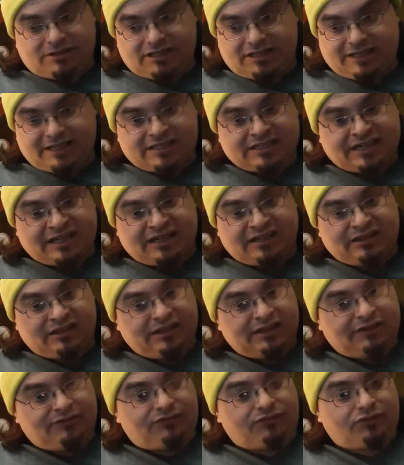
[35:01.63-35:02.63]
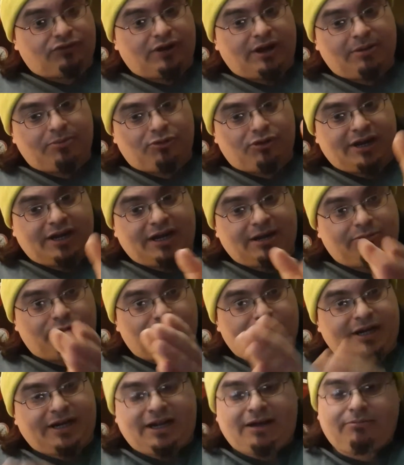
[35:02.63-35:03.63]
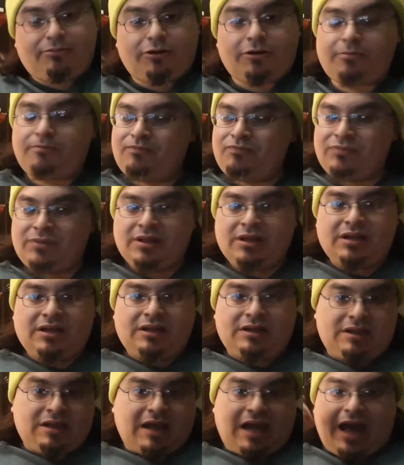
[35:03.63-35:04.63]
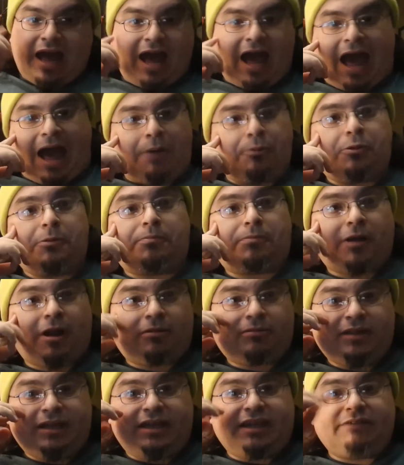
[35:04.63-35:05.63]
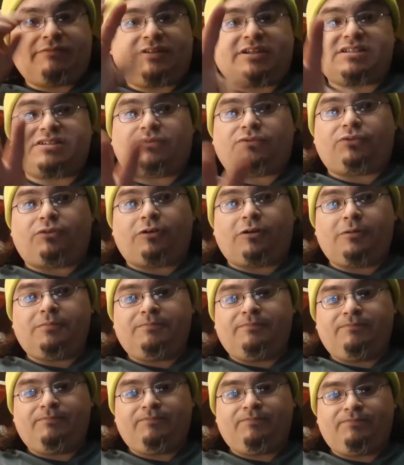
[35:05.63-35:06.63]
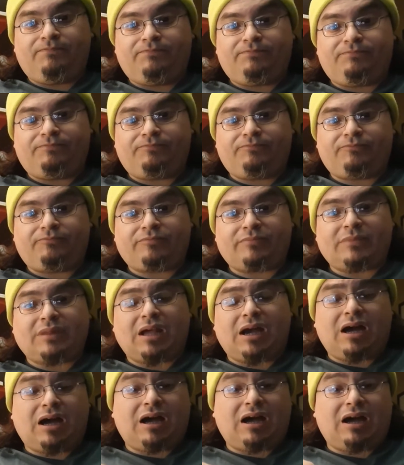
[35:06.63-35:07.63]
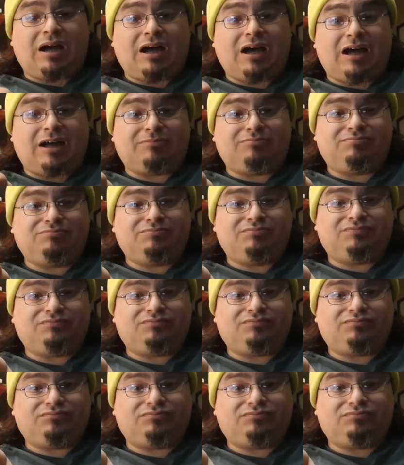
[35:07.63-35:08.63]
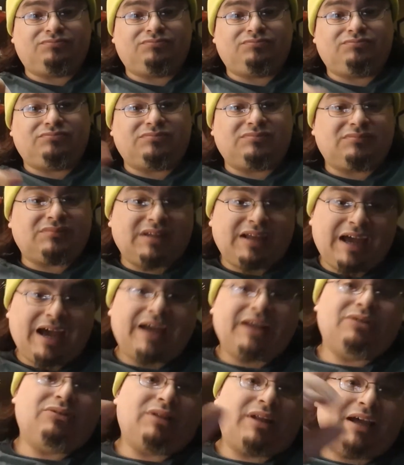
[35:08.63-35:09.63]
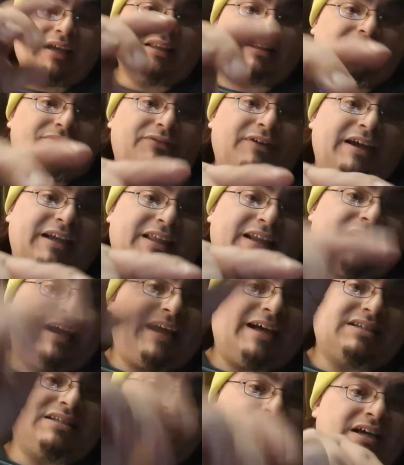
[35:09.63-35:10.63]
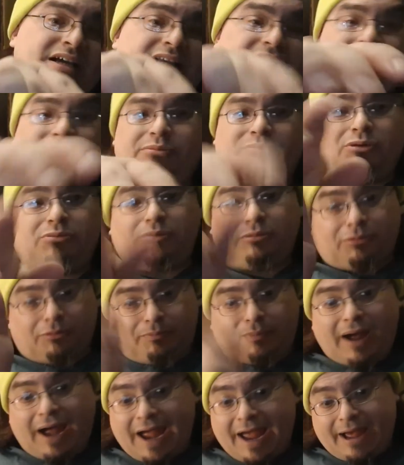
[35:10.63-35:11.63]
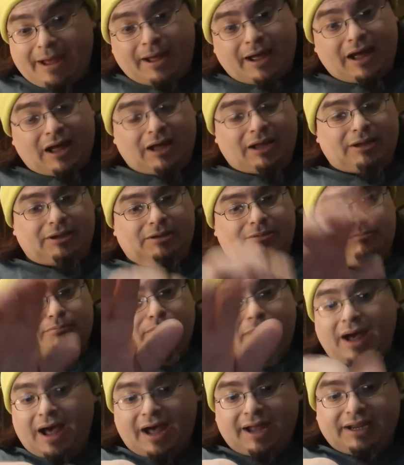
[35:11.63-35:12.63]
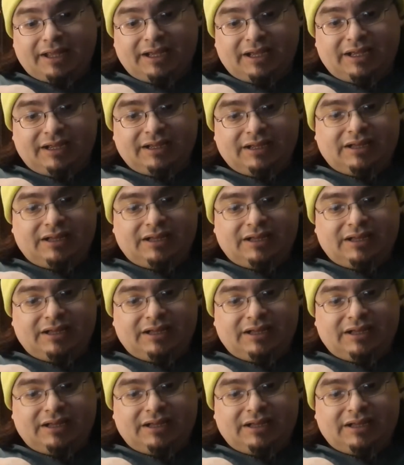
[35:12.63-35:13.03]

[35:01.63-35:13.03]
that's gonna live forever and never and never. I would probably give this a 4. Yeah, I do like the fact that it has the removable body,